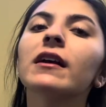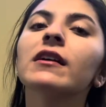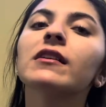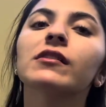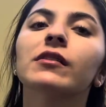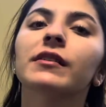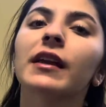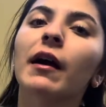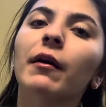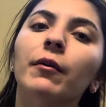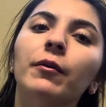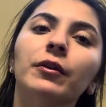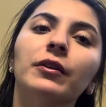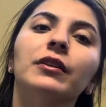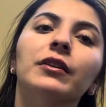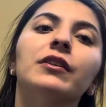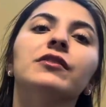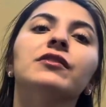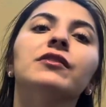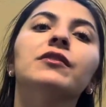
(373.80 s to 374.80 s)
So now what we're
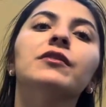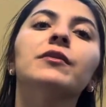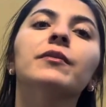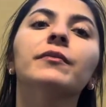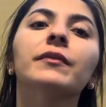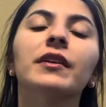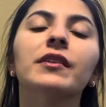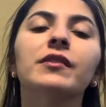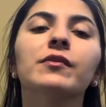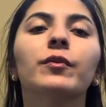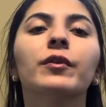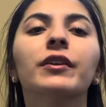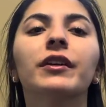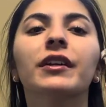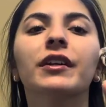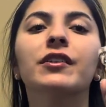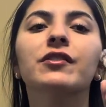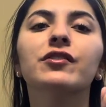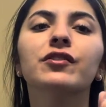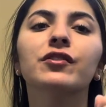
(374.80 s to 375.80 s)
gonna do is we're
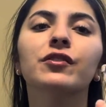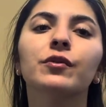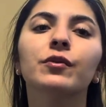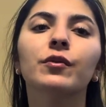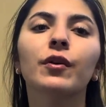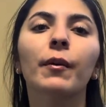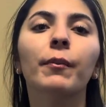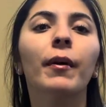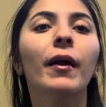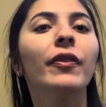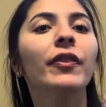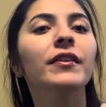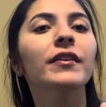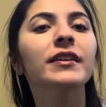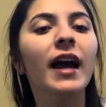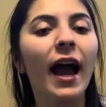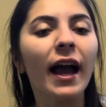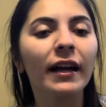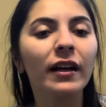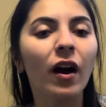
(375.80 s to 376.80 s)
gonna do a breath
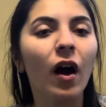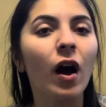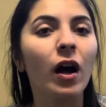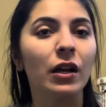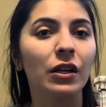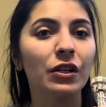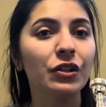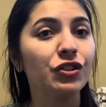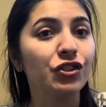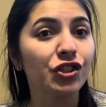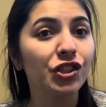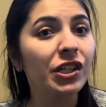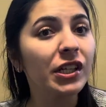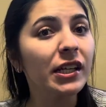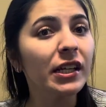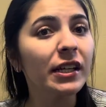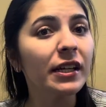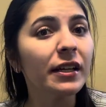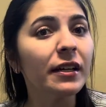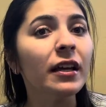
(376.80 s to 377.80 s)
attack on
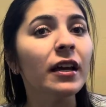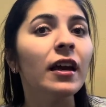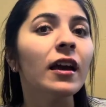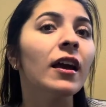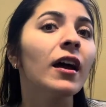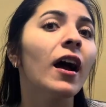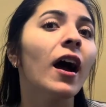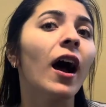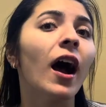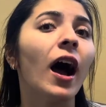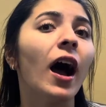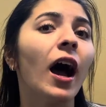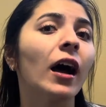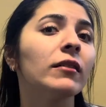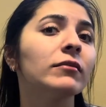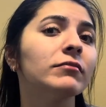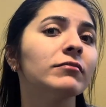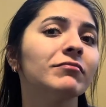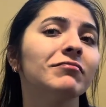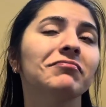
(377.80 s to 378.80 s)
G.
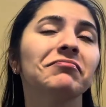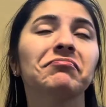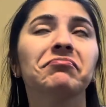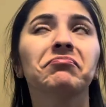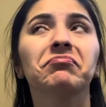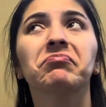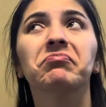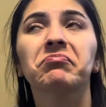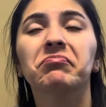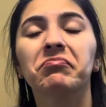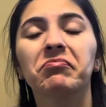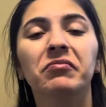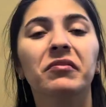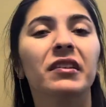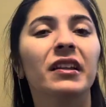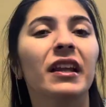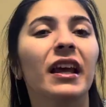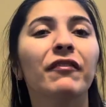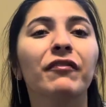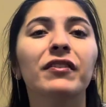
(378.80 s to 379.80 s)

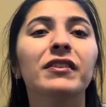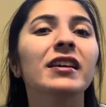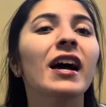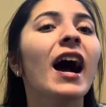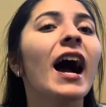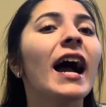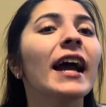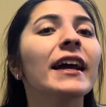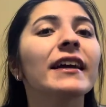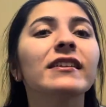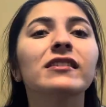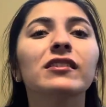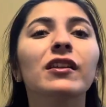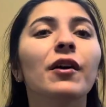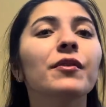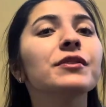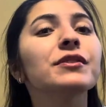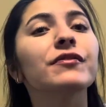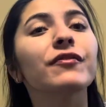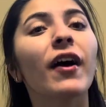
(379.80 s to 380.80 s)
If it's high, it's
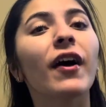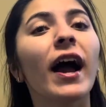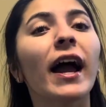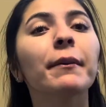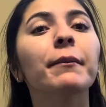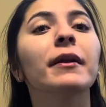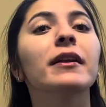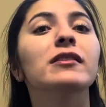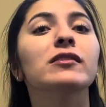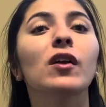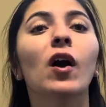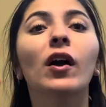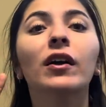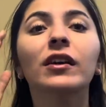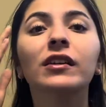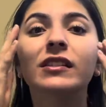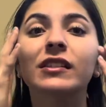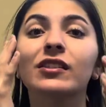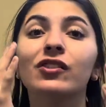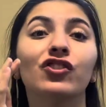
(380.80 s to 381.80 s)
low, it's fine, but as long
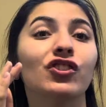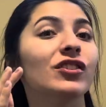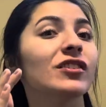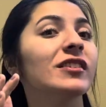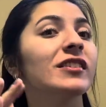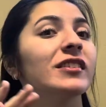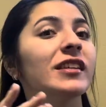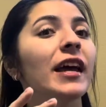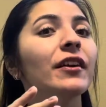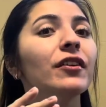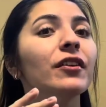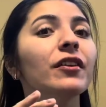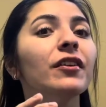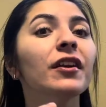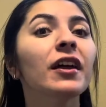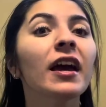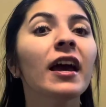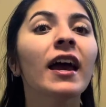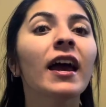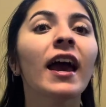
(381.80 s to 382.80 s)
as it's just
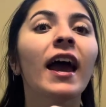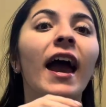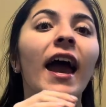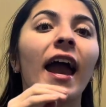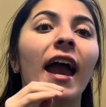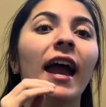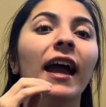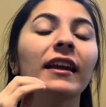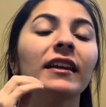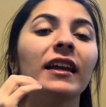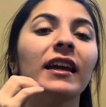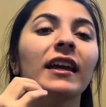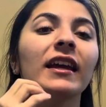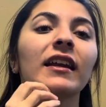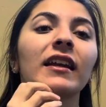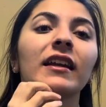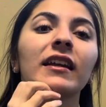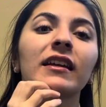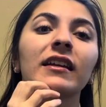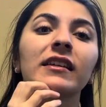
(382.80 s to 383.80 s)
centered and
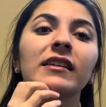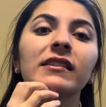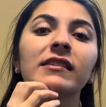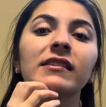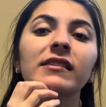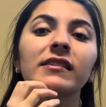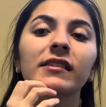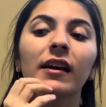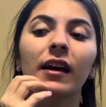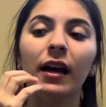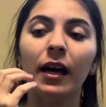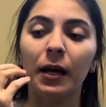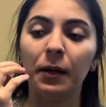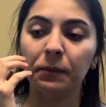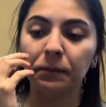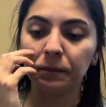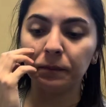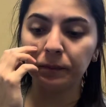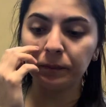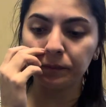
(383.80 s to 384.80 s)
it is
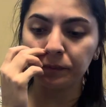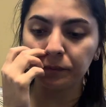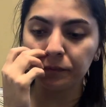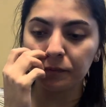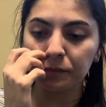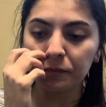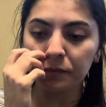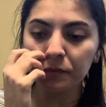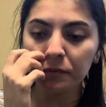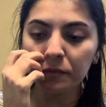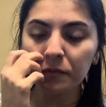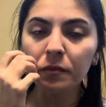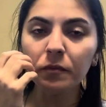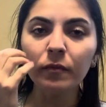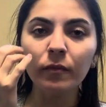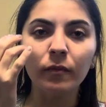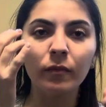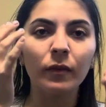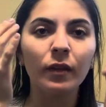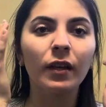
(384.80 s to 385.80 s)
kind
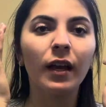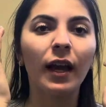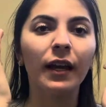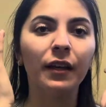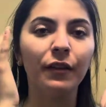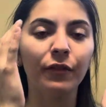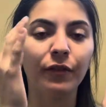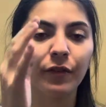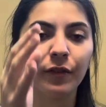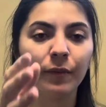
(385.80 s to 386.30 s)
of